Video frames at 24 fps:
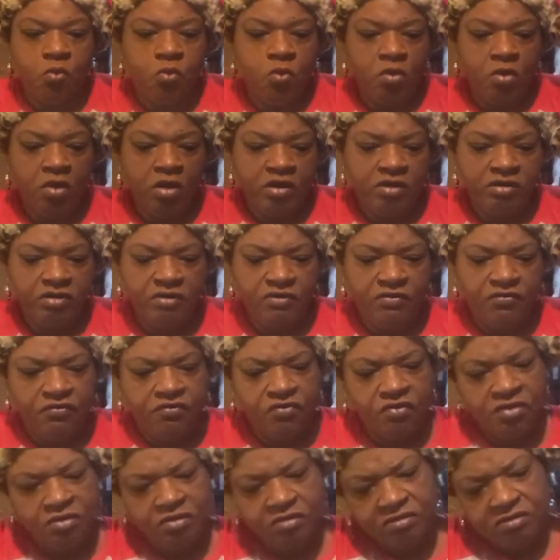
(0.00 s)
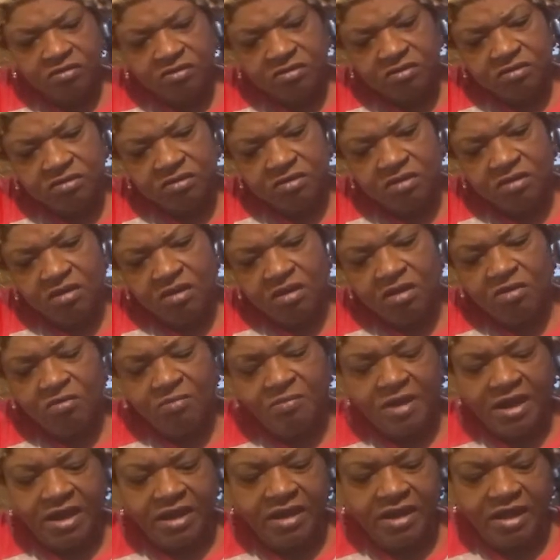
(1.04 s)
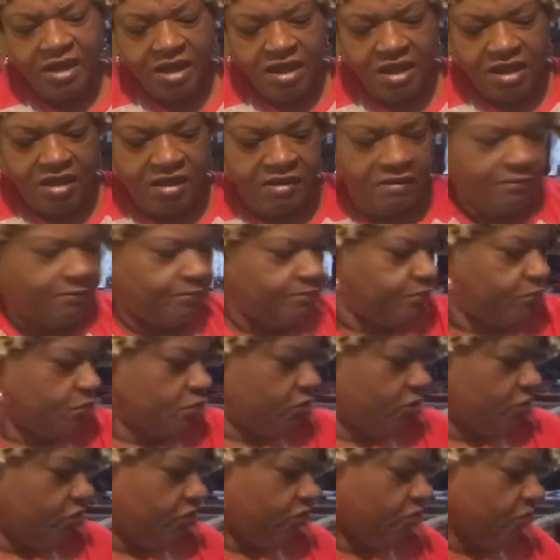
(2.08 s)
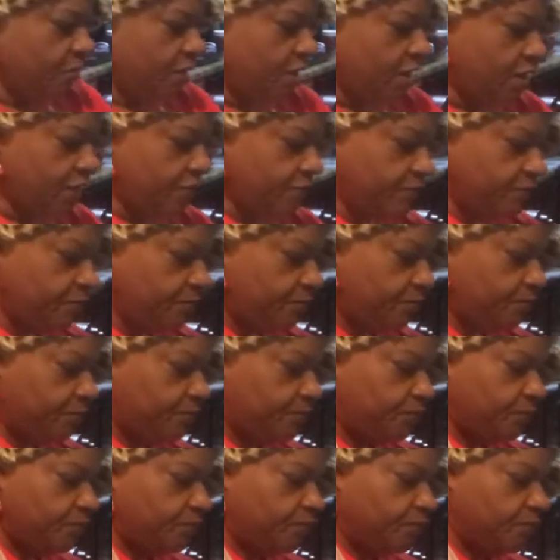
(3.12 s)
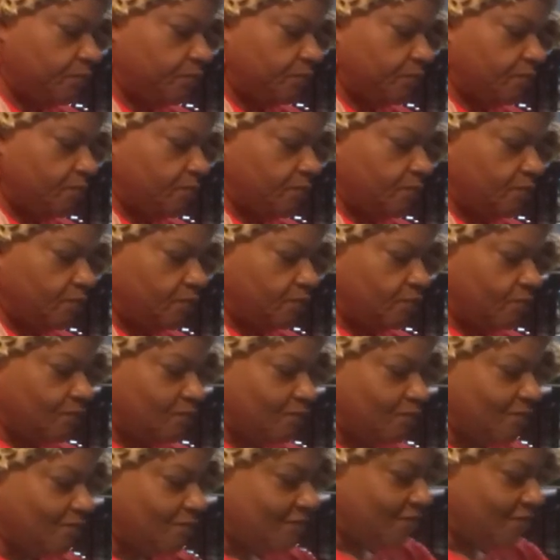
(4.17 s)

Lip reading: wonderful. Oh my God. You want to smell it?